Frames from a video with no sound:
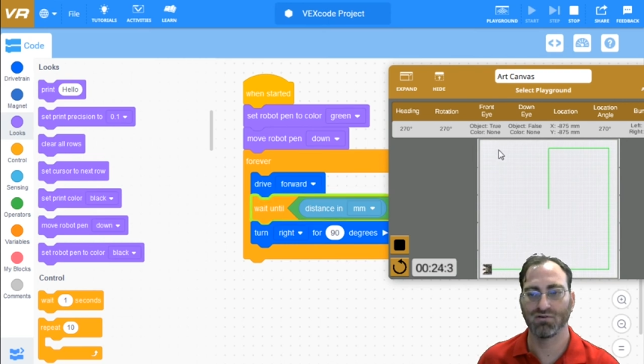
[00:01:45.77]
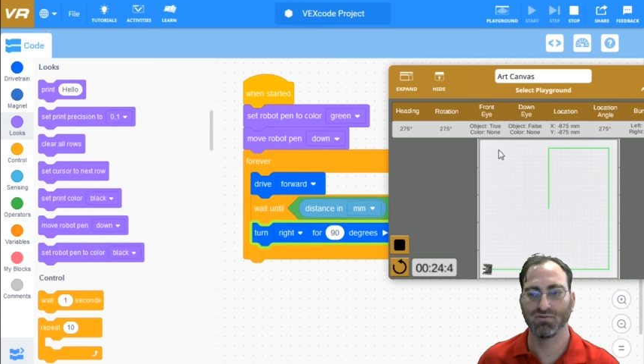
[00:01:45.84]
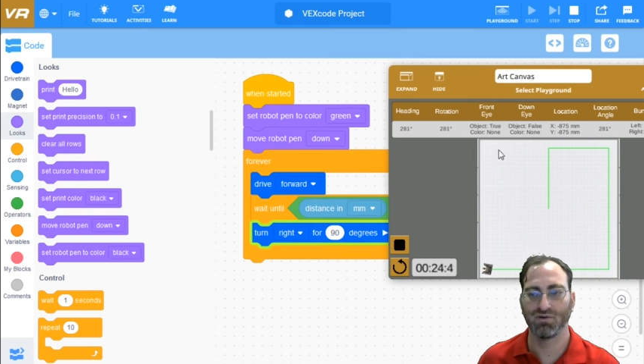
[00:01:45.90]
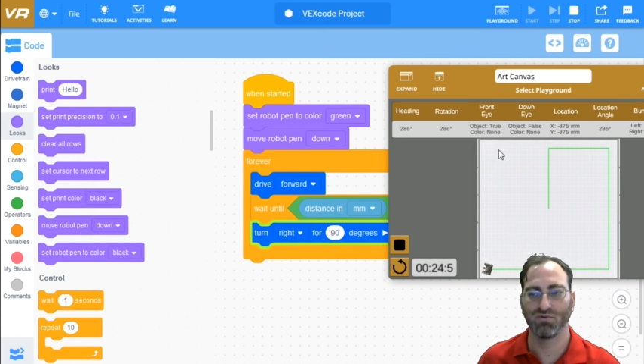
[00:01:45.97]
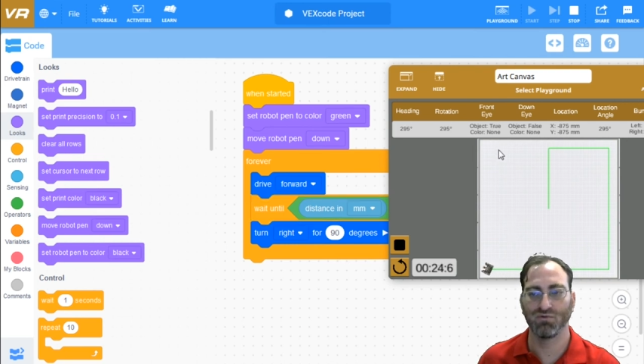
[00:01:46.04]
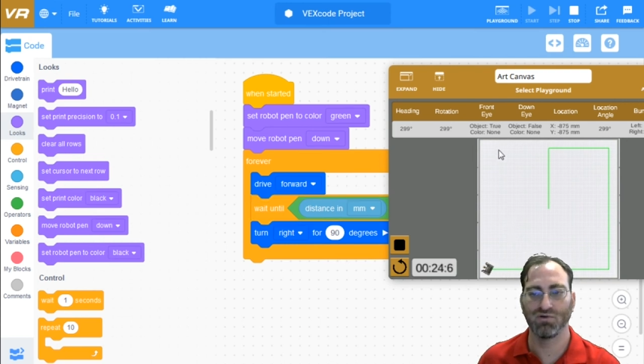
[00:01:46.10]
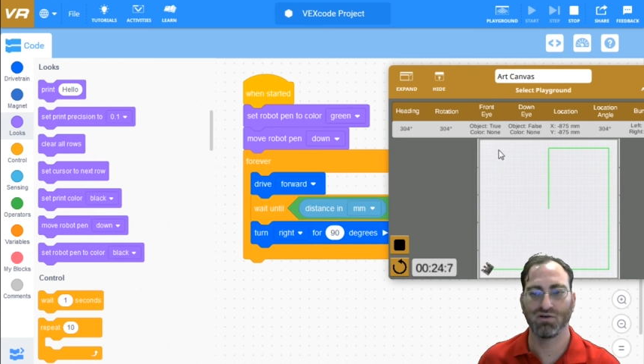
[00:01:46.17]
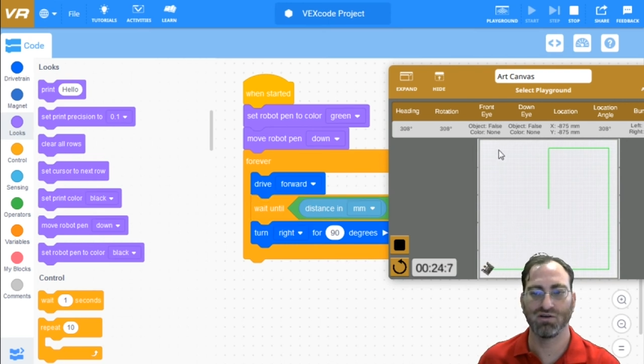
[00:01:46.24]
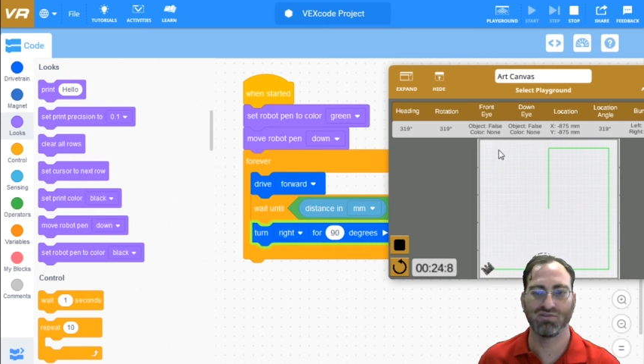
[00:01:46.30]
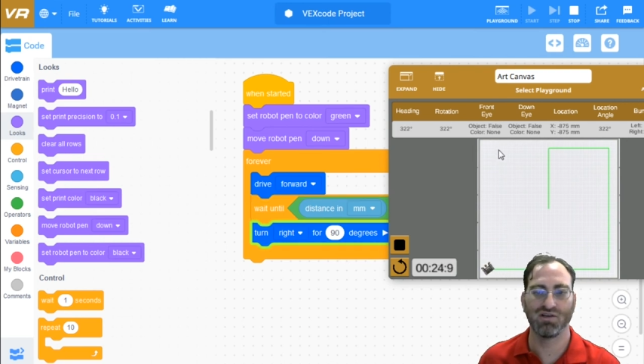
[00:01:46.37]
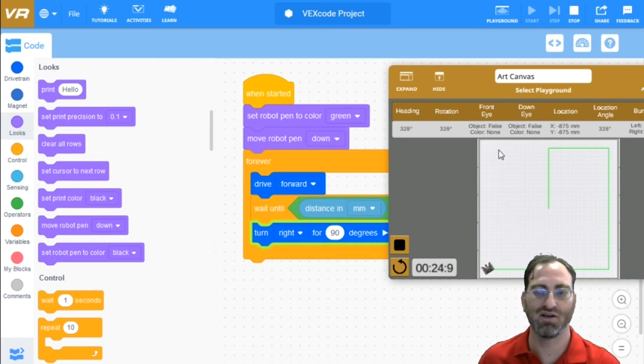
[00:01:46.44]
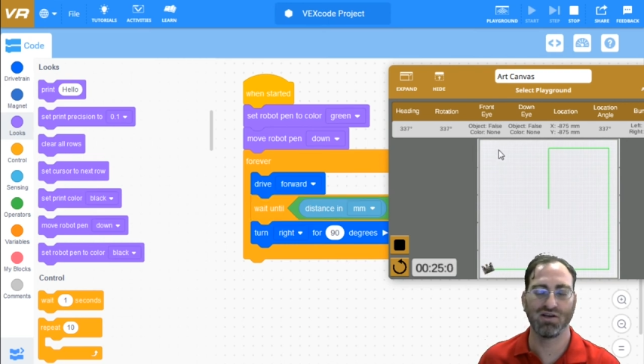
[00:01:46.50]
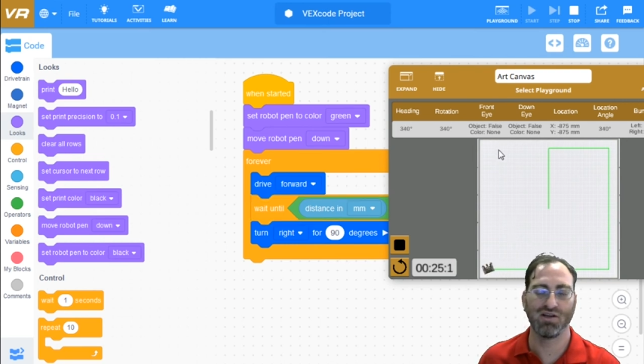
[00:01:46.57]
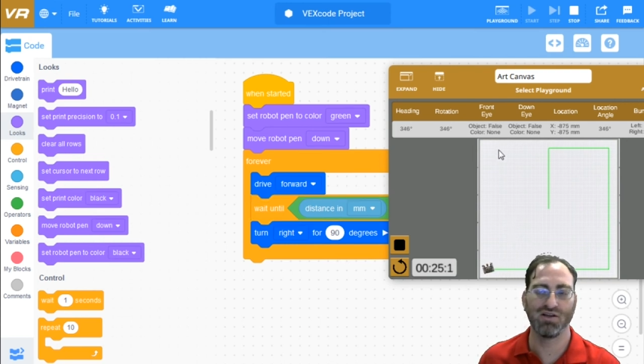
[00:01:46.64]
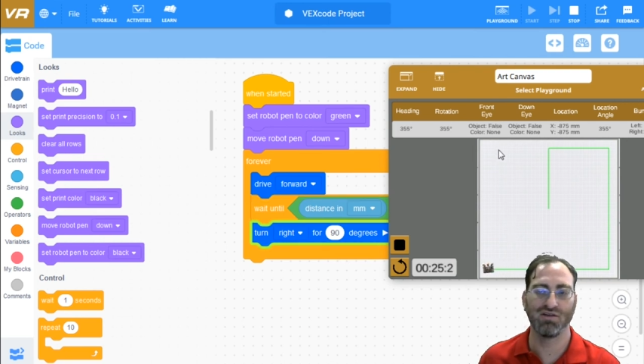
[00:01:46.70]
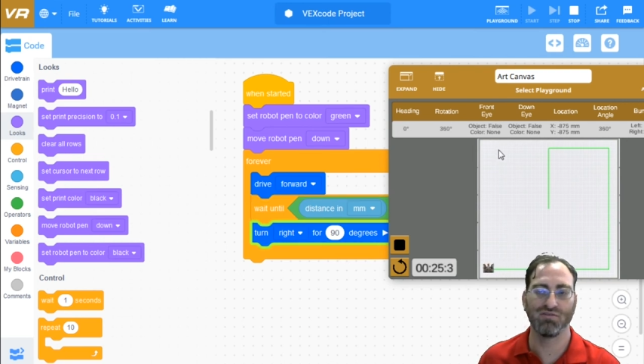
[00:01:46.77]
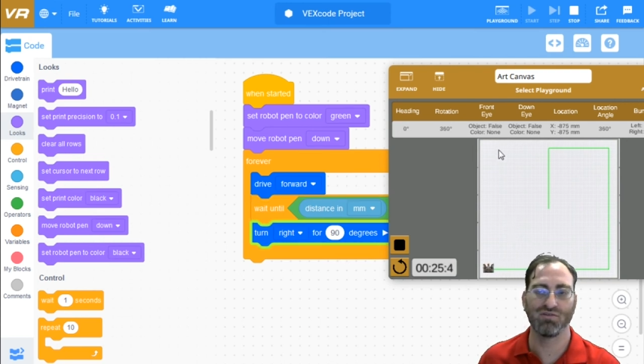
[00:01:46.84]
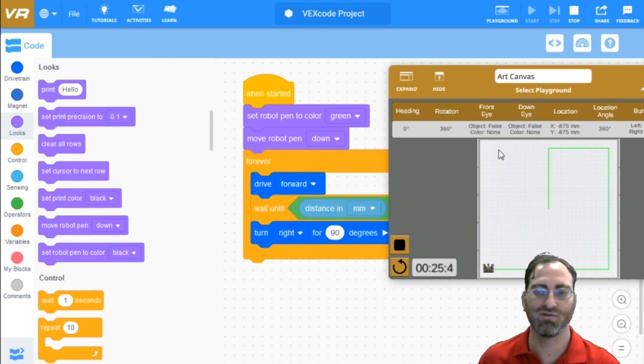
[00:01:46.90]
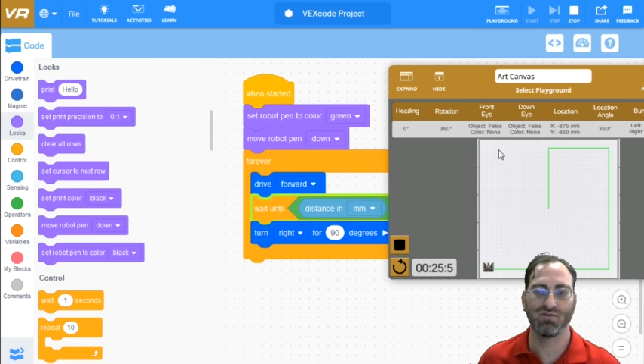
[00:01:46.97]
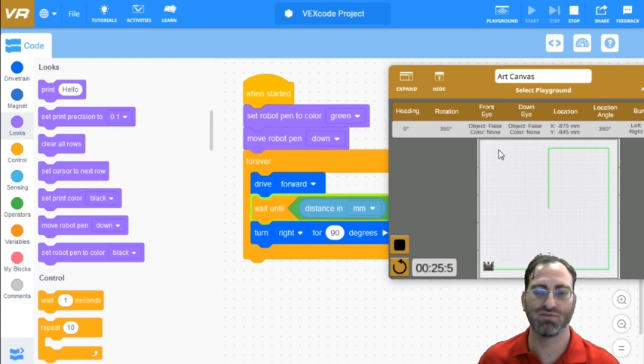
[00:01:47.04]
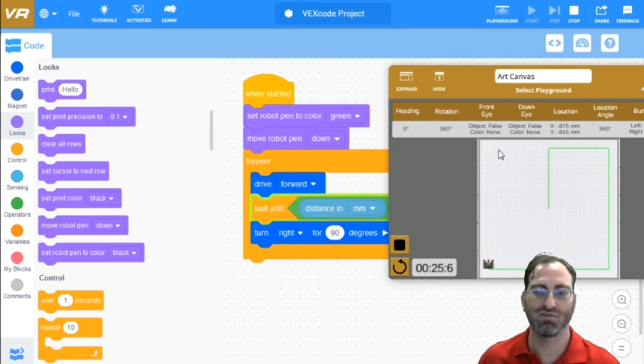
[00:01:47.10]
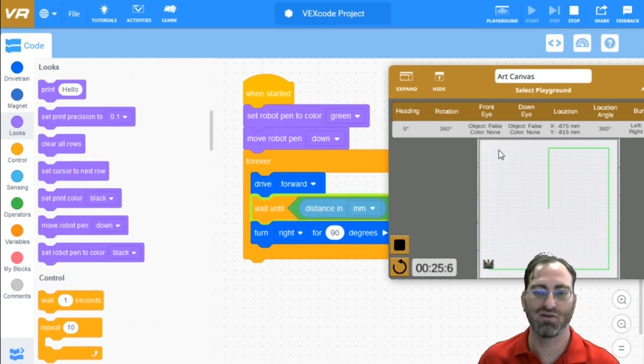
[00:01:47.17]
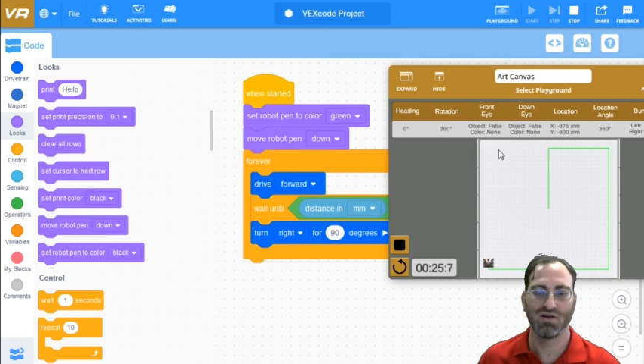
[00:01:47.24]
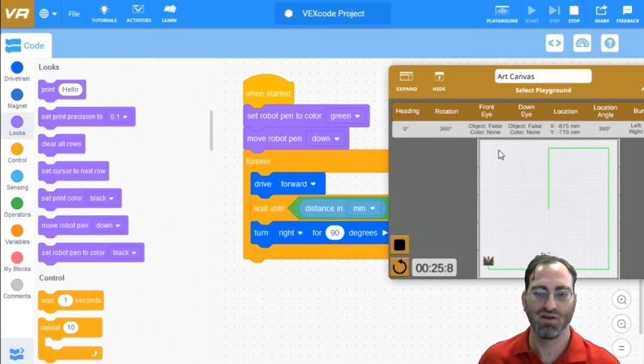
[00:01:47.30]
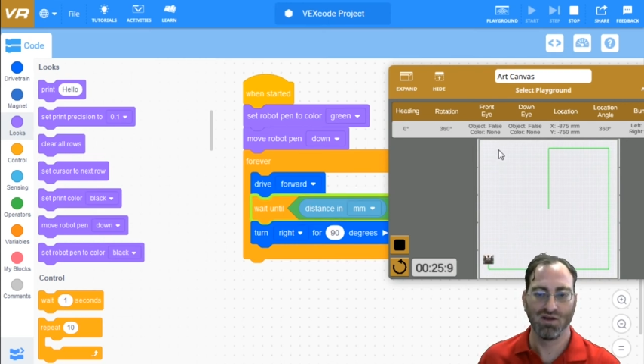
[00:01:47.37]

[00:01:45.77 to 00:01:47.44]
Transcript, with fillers: We wouldn't have done any of those